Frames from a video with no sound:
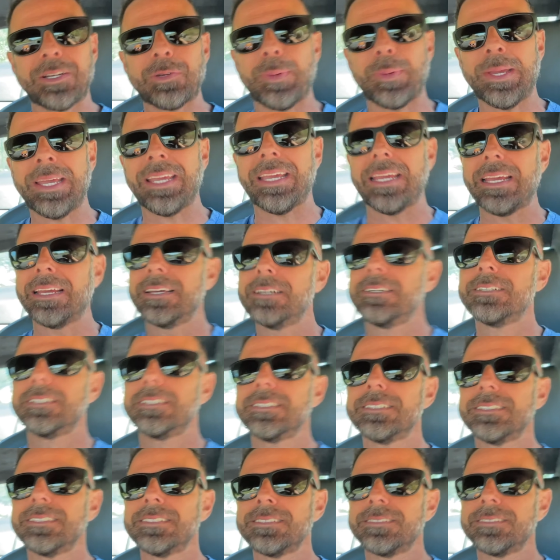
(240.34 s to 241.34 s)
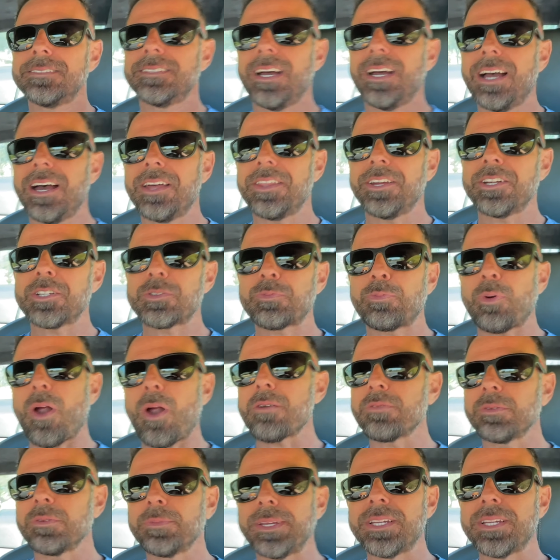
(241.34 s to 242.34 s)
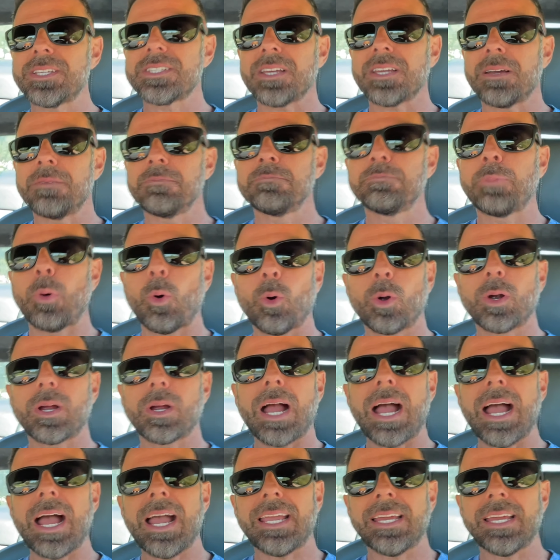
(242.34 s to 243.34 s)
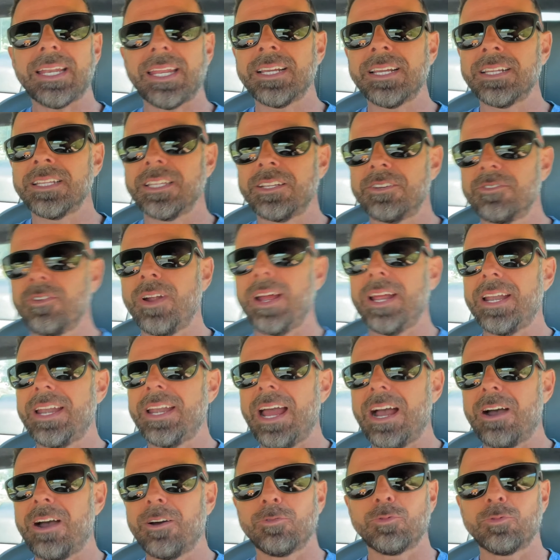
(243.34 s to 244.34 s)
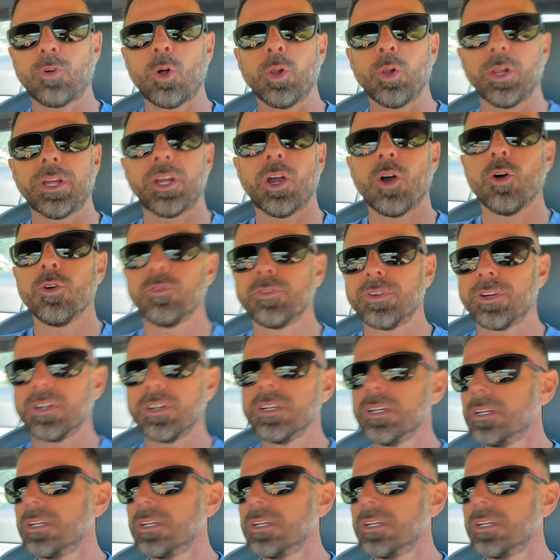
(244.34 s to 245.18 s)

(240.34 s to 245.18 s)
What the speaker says: be. There's probably some poor guy in England right now rolling over